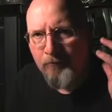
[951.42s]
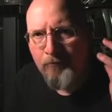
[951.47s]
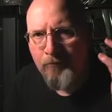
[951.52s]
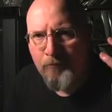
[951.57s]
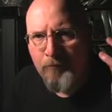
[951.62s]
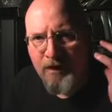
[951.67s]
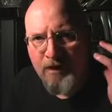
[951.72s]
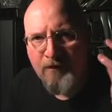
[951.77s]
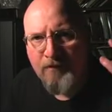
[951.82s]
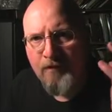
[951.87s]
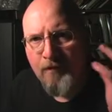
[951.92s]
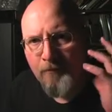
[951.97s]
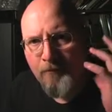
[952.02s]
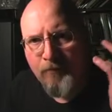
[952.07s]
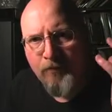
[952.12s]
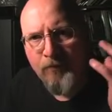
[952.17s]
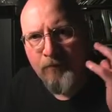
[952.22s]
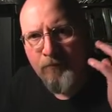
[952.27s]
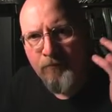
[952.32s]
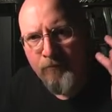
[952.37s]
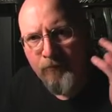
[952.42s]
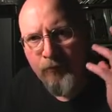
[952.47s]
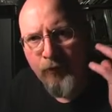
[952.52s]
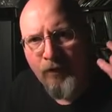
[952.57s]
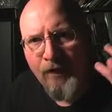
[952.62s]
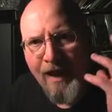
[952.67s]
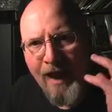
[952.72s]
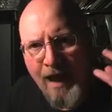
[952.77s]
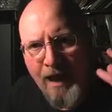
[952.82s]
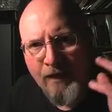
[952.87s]
picked up the
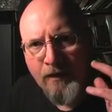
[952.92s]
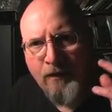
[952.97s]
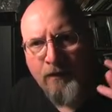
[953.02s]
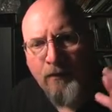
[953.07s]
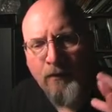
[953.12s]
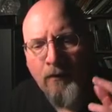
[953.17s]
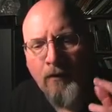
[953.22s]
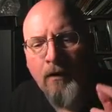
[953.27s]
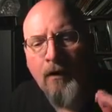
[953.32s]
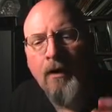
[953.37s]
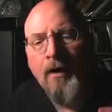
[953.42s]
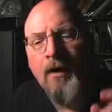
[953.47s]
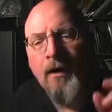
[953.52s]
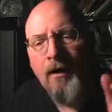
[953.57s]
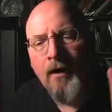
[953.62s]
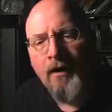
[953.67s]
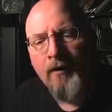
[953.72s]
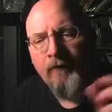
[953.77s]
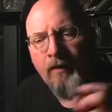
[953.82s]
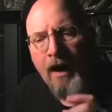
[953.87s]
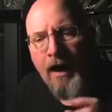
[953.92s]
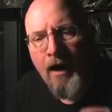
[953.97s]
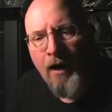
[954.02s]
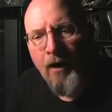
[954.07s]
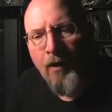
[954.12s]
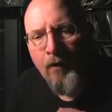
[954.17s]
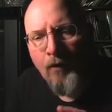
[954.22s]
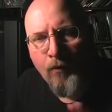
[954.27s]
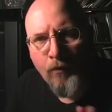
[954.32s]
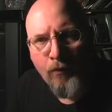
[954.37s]
vernacular of
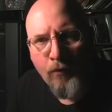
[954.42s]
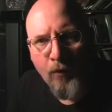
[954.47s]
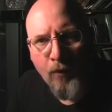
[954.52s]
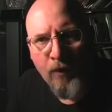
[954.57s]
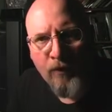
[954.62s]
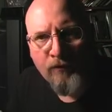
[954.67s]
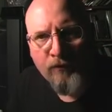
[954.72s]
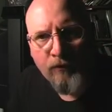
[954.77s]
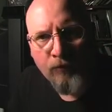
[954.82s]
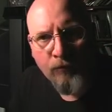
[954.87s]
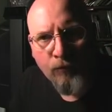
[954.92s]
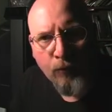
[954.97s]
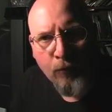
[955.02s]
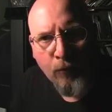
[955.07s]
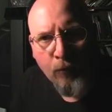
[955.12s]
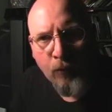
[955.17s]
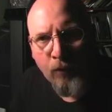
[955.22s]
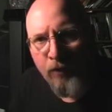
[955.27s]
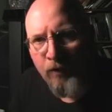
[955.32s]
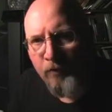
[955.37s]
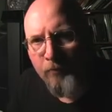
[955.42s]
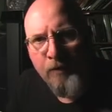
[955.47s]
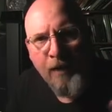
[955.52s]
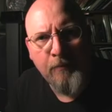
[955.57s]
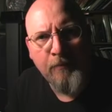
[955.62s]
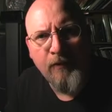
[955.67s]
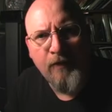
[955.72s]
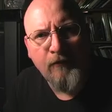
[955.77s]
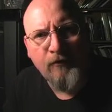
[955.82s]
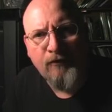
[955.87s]
how questions were worded.
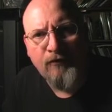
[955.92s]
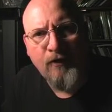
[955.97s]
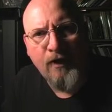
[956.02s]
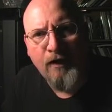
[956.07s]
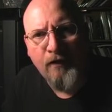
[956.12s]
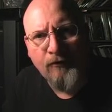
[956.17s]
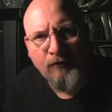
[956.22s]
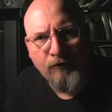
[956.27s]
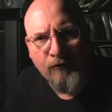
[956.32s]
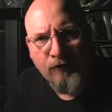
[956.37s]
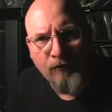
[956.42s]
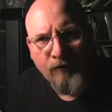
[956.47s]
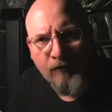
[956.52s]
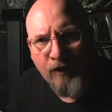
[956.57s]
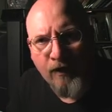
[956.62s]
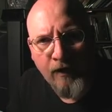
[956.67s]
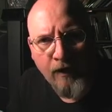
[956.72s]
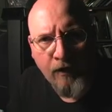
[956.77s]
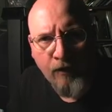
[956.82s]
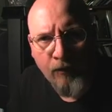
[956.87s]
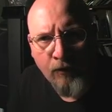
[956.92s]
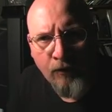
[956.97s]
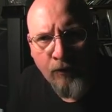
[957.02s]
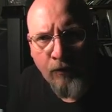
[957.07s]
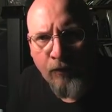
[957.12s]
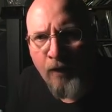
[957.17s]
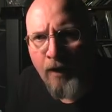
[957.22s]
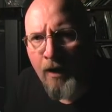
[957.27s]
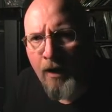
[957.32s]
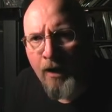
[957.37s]
Maybe they've changed since then, I don't know.
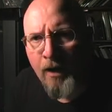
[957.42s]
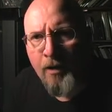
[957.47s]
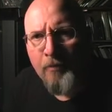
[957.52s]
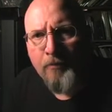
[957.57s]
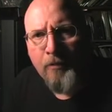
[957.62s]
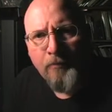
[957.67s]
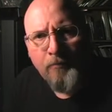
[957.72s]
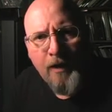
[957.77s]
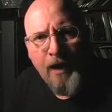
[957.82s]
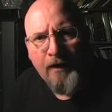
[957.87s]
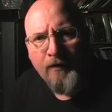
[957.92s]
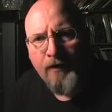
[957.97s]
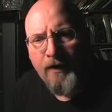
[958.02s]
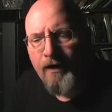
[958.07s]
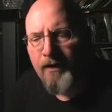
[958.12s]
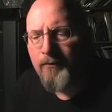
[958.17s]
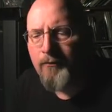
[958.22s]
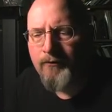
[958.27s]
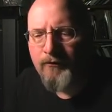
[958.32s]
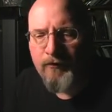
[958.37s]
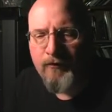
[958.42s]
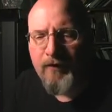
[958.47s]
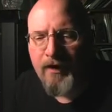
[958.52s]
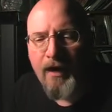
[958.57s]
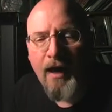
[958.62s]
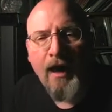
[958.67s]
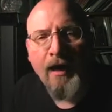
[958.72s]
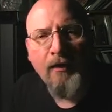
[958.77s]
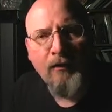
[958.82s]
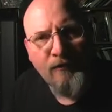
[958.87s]
But back then, it was just like
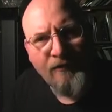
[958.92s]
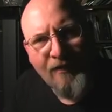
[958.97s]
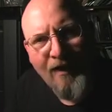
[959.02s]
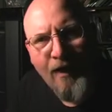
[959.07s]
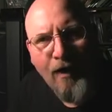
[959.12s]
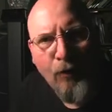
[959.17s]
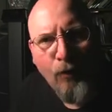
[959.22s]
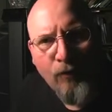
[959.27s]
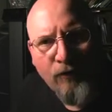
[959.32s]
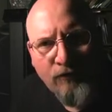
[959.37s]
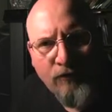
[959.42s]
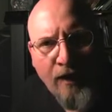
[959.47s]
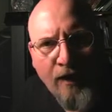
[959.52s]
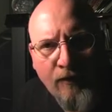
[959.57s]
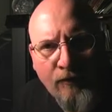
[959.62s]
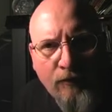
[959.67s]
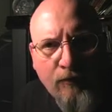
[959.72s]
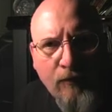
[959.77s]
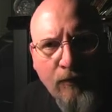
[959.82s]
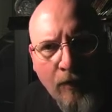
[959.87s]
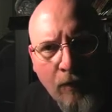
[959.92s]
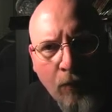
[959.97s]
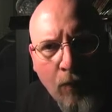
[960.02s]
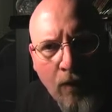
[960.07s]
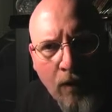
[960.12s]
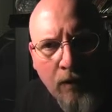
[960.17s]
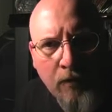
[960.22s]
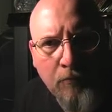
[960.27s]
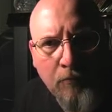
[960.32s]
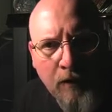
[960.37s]
I could tell which answer they
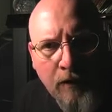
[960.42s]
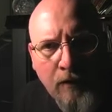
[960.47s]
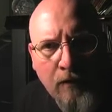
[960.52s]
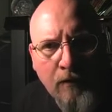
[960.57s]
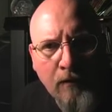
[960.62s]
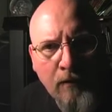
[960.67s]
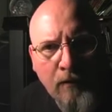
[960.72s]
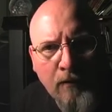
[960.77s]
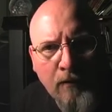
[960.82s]
wanted me.